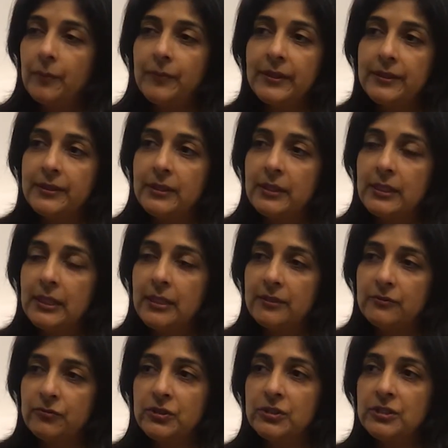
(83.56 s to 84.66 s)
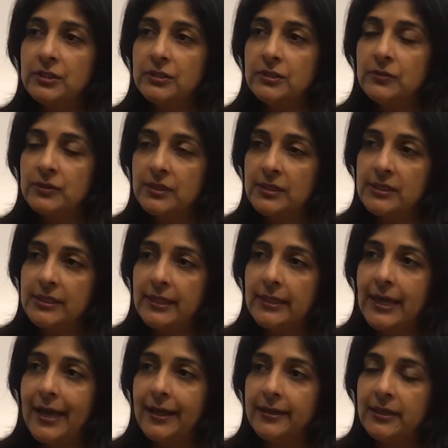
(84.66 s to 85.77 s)
but the unfortunate news is that
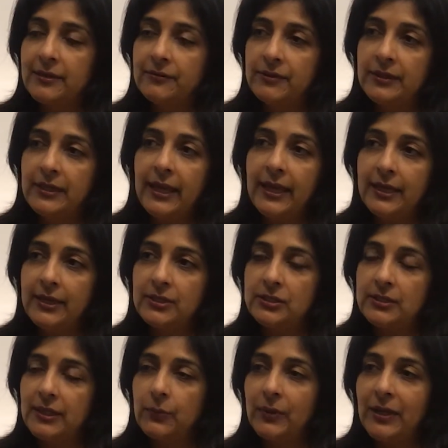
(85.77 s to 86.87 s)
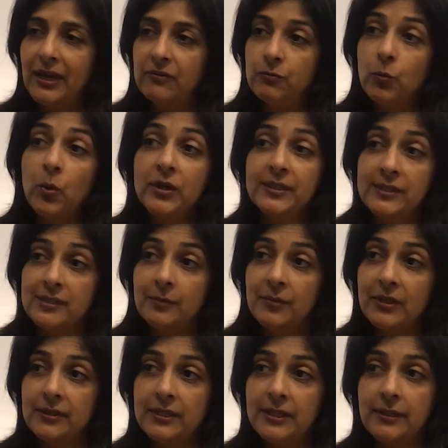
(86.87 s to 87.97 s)
at a given age they will have more
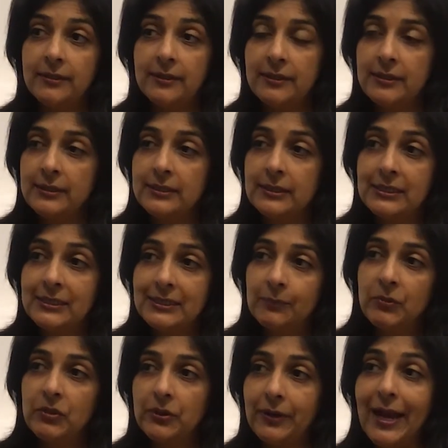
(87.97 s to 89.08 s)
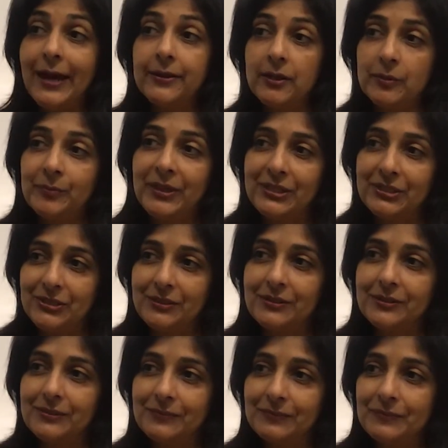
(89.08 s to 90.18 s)
disability than a similar adult
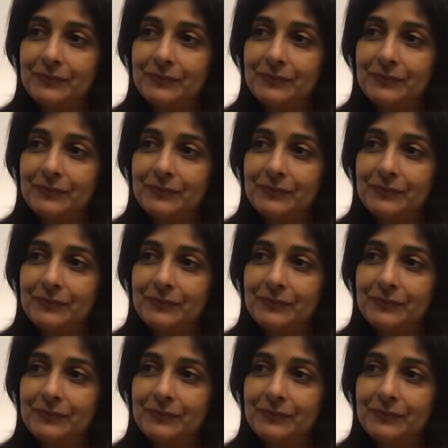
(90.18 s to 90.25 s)
patient.